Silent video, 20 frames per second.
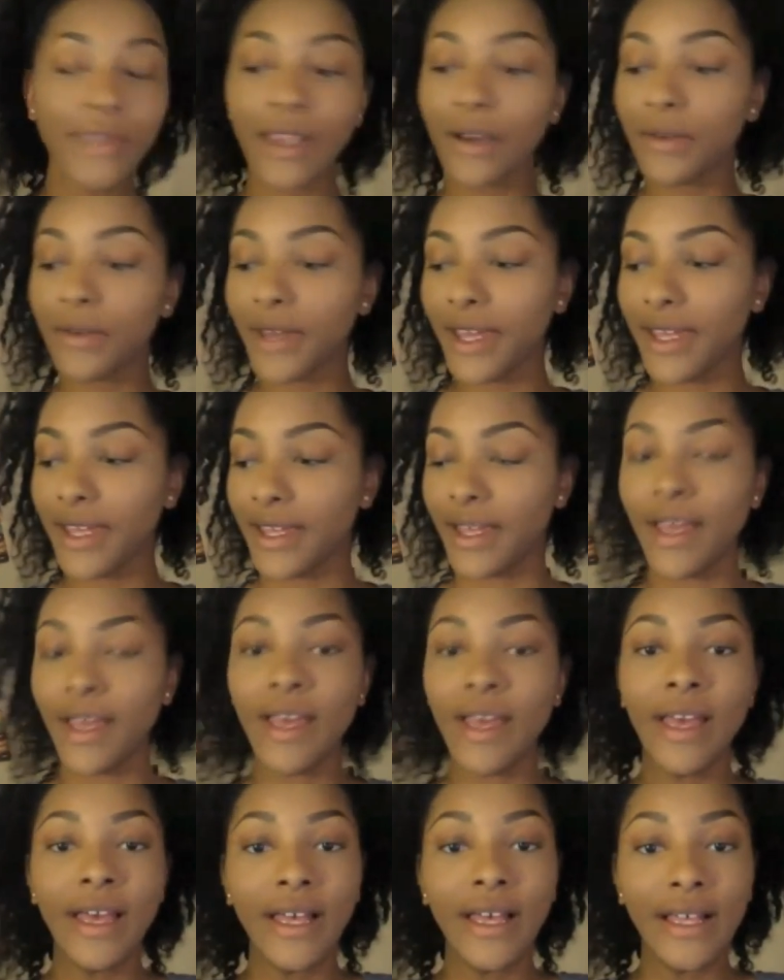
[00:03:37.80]
Okay,
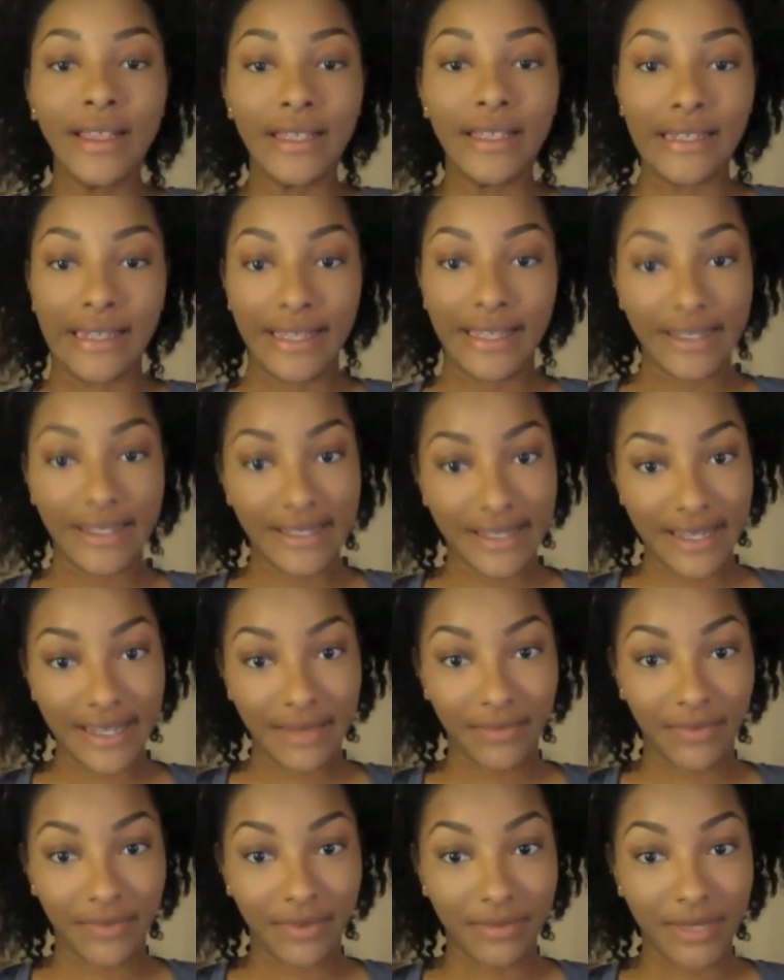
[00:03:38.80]
the next
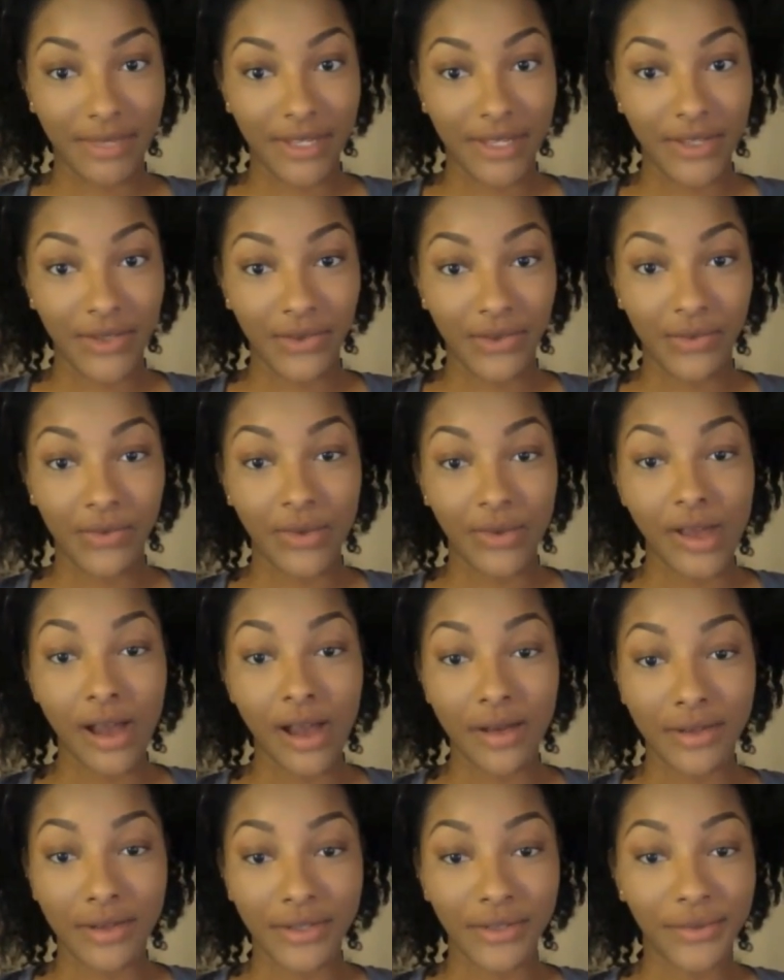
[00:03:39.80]
step will be to
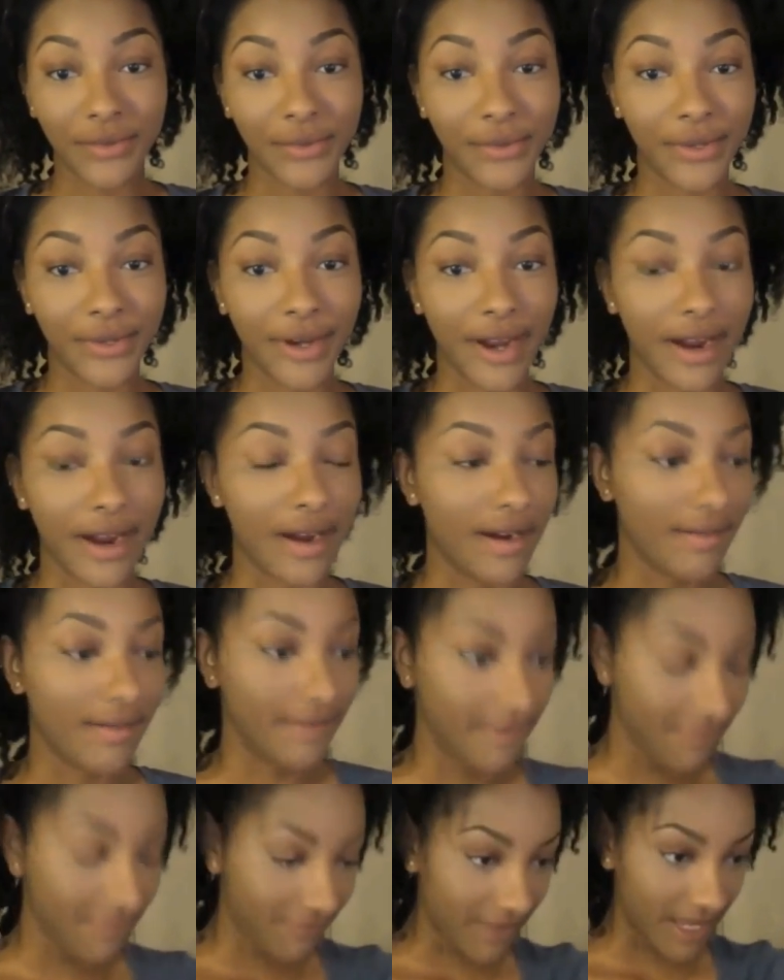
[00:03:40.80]
contour
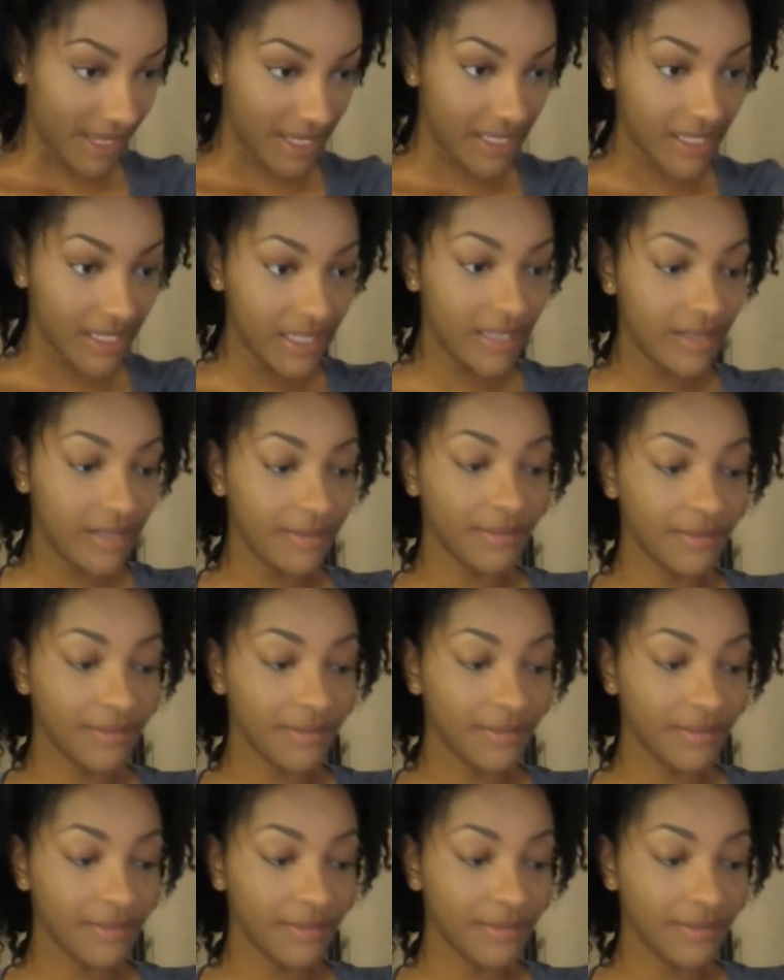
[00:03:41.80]
our face.